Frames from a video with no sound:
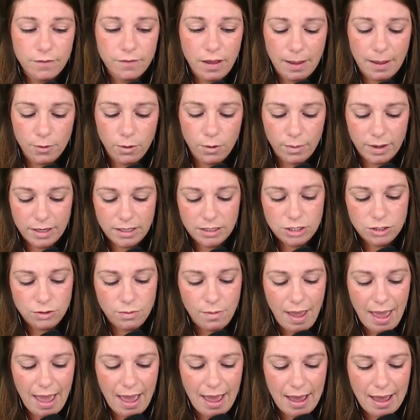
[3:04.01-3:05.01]
I'm going to
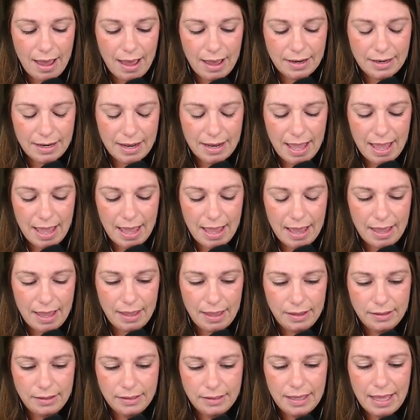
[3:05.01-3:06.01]
add
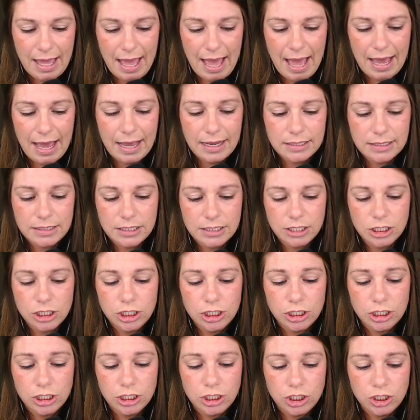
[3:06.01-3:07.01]
a at
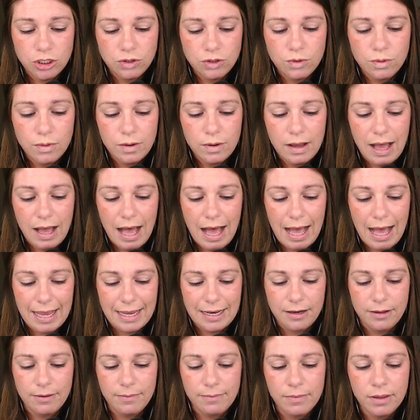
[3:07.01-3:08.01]
to-do
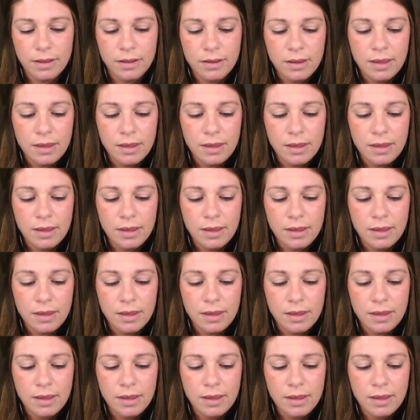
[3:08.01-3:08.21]
item,